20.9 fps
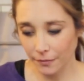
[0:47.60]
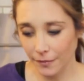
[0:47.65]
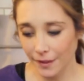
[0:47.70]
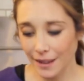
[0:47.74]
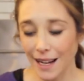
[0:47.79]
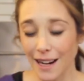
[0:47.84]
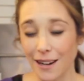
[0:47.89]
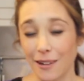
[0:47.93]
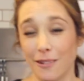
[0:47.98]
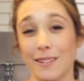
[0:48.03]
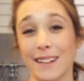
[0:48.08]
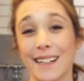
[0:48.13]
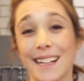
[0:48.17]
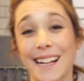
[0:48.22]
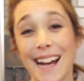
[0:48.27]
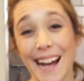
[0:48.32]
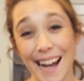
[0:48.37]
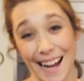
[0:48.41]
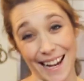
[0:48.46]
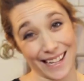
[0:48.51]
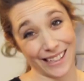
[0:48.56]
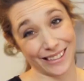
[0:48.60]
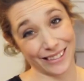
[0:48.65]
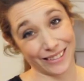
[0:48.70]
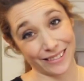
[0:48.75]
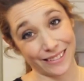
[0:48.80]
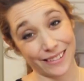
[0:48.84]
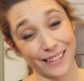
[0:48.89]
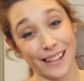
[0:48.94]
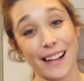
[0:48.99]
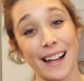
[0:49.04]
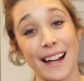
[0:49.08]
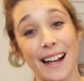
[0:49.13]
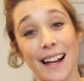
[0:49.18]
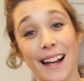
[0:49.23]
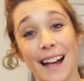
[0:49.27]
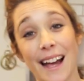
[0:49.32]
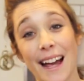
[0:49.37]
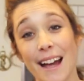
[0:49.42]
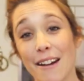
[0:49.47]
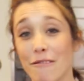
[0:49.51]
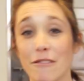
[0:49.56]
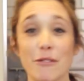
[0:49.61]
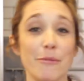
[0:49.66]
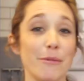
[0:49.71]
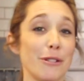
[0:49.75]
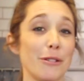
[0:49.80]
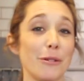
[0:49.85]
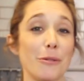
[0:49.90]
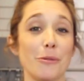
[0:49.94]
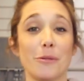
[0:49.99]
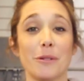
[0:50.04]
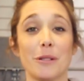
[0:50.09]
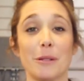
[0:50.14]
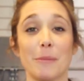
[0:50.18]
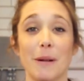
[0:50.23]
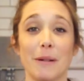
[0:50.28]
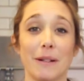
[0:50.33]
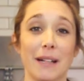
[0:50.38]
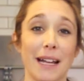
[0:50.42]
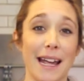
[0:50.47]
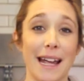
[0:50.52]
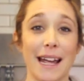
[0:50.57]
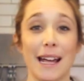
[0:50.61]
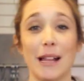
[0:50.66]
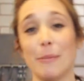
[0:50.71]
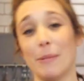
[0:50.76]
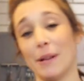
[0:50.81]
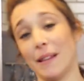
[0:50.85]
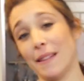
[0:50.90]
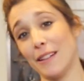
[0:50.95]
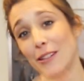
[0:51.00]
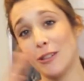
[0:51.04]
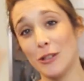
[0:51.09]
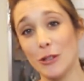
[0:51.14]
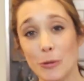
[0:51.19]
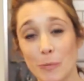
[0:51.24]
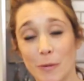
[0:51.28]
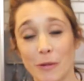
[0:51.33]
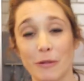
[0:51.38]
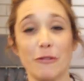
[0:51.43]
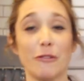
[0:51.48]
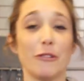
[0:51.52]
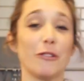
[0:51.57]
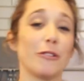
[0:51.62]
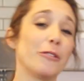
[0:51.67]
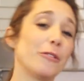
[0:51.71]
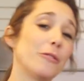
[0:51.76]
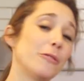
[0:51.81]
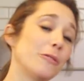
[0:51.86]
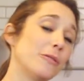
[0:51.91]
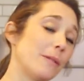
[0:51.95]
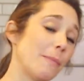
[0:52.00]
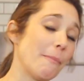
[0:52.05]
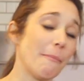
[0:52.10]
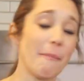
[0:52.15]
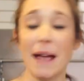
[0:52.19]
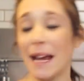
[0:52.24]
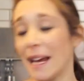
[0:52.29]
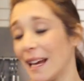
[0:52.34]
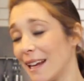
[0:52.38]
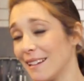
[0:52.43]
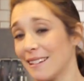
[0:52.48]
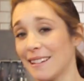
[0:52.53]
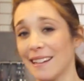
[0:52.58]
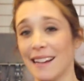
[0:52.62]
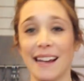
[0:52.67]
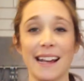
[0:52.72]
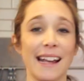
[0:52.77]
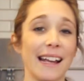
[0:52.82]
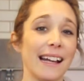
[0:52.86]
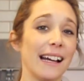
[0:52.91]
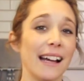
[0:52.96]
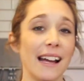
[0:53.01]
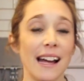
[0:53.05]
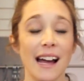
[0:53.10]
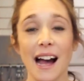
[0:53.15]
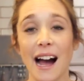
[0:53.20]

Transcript: Now, kale. Everyone talks about kale being this superfood, amazing.